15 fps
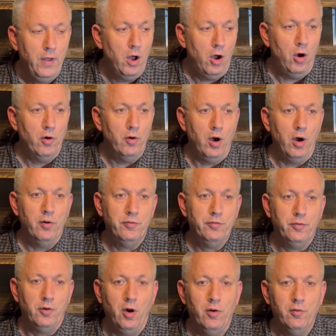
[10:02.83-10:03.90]

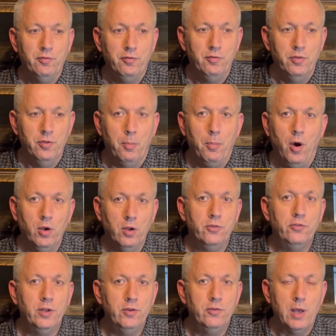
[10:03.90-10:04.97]
of the
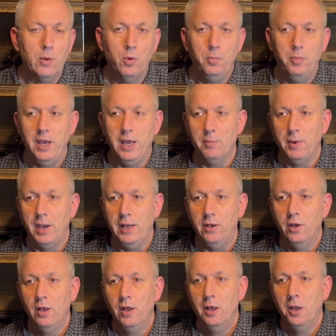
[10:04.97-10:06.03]
policies that were being made,
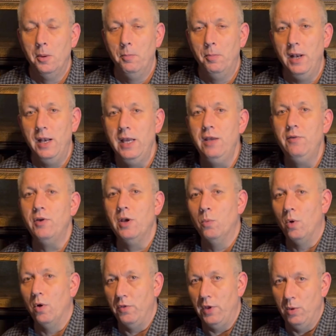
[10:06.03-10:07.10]
believing
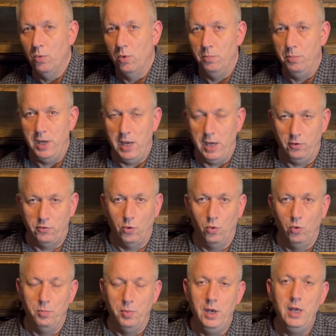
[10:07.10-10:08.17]
what they were being
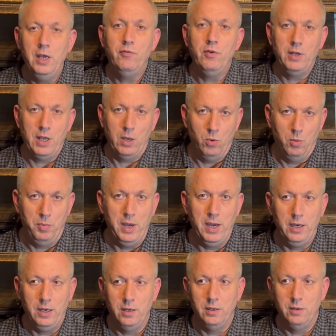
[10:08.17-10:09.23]
told, believing they were
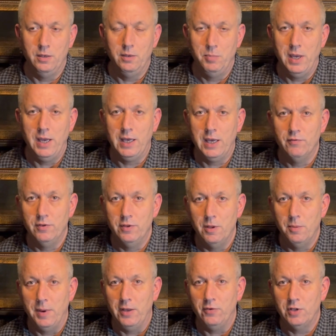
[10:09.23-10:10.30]
being given
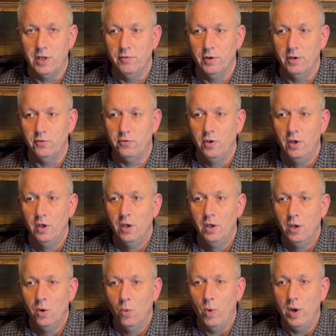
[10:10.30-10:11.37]
the best evidence,
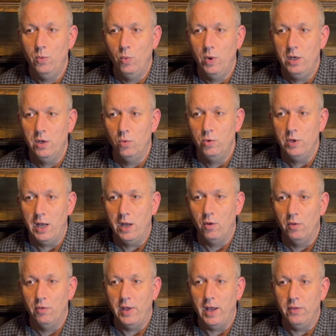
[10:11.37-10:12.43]
when we know
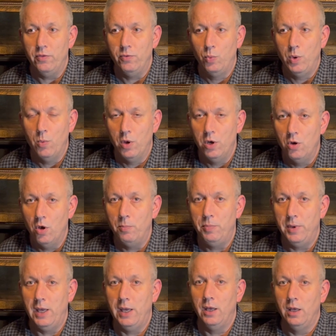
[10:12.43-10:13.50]
now that we were not
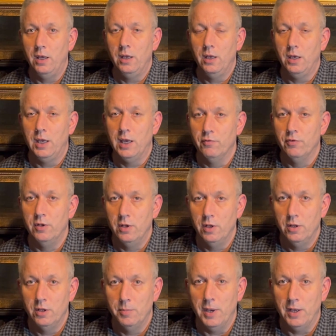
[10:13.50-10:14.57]
being given
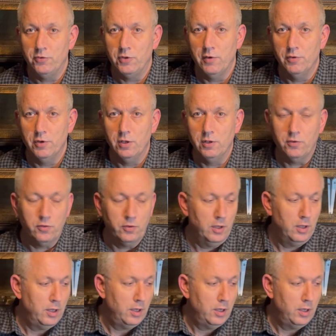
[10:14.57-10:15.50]
the best evidence.